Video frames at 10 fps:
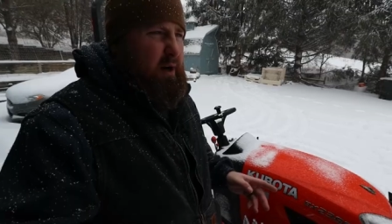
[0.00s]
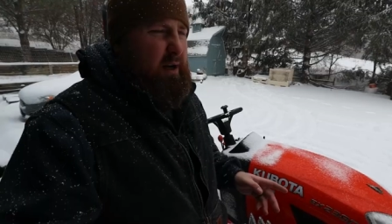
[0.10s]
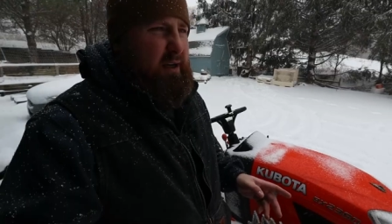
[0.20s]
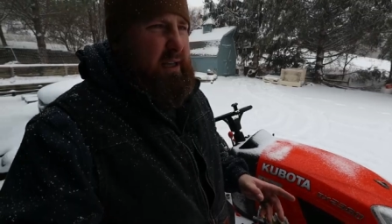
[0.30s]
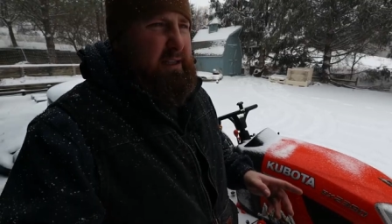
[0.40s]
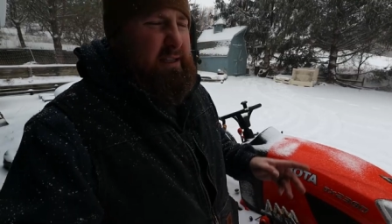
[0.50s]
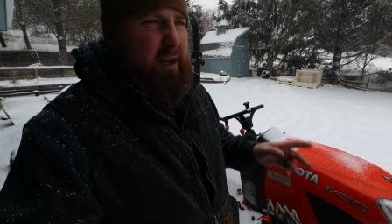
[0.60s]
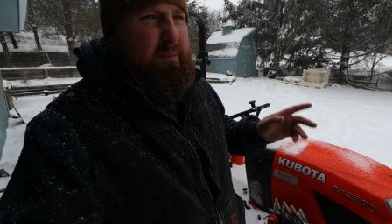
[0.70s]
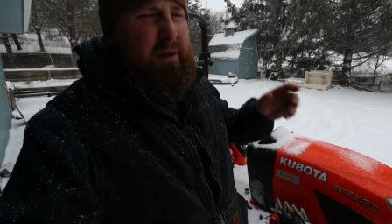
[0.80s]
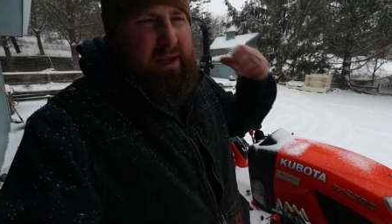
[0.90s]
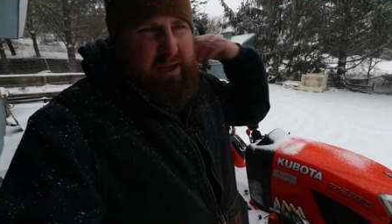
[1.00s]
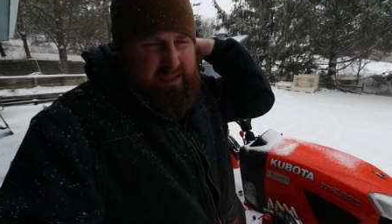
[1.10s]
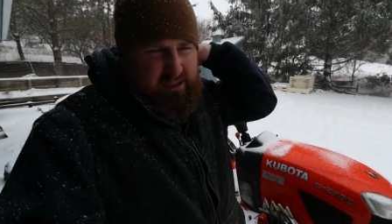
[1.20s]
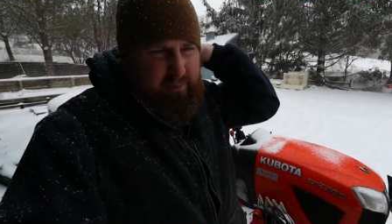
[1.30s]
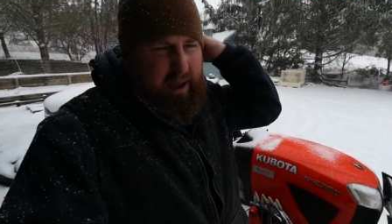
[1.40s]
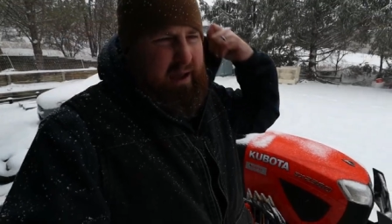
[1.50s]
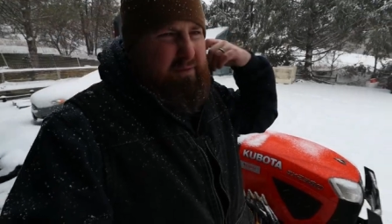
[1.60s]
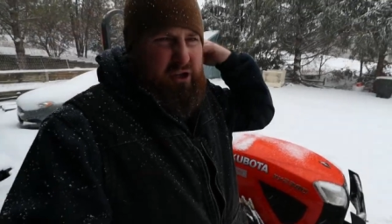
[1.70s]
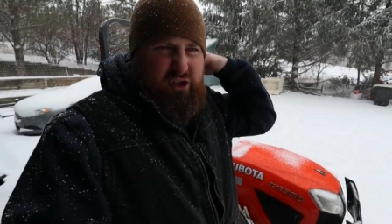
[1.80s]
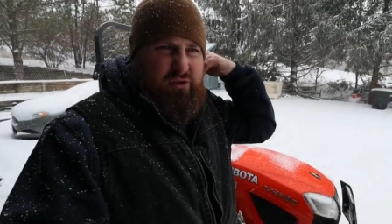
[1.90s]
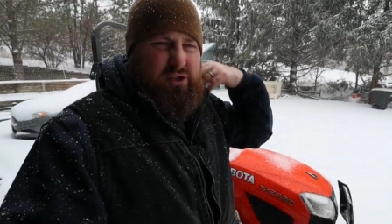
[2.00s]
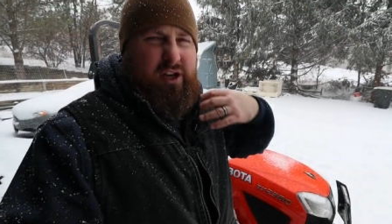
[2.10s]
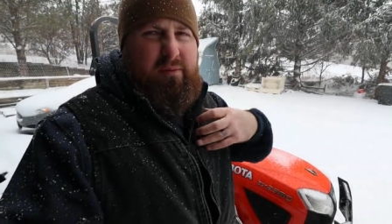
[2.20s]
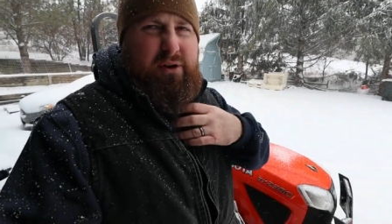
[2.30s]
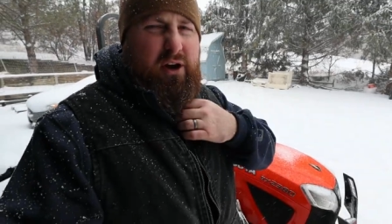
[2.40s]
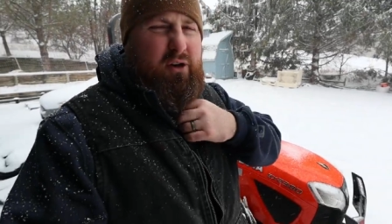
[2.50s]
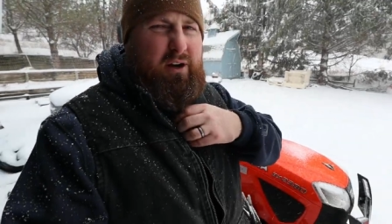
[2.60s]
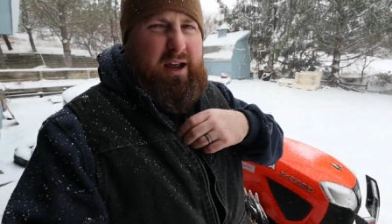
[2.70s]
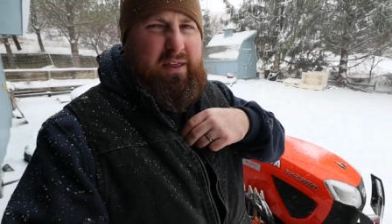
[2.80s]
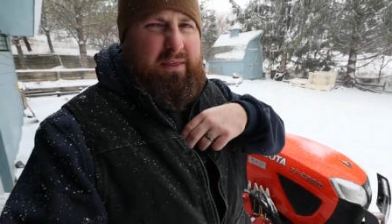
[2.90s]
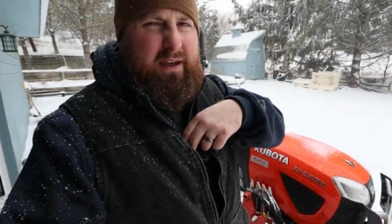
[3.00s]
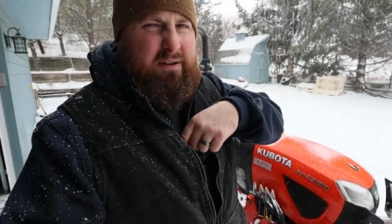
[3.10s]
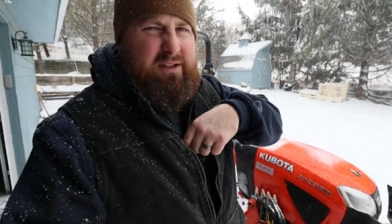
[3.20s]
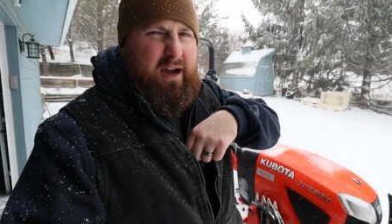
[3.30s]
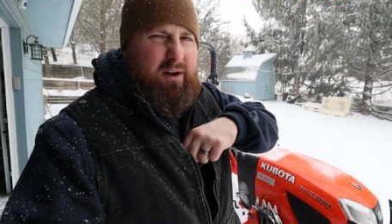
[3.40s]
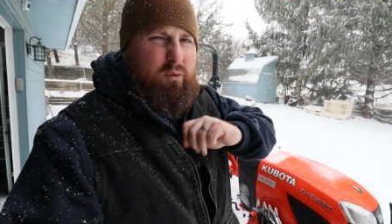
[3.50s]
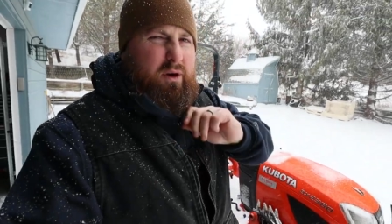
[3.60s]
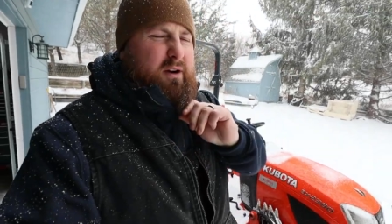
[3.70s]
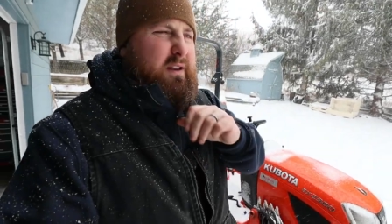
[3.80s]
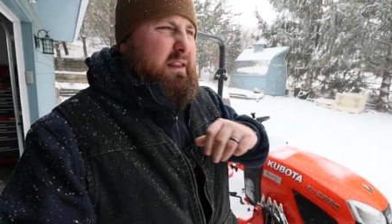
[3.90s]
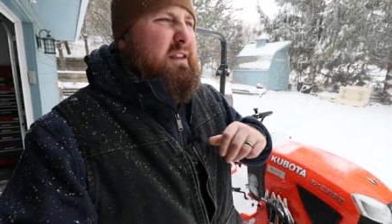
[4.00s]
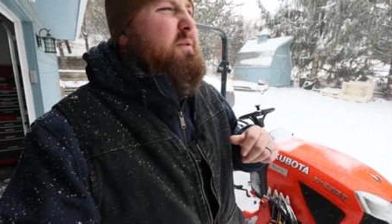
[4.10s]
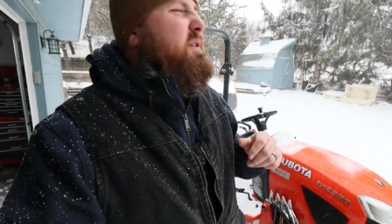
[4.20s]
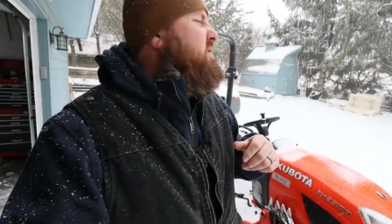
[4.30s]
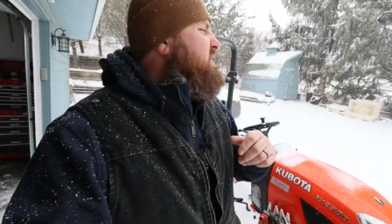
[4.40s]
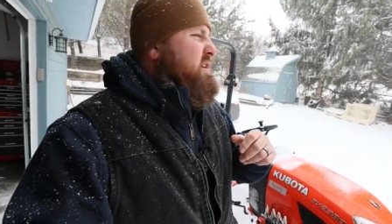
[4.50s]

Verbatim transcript: uh and some some have issues, some don't. I thought that was kind of weird that they would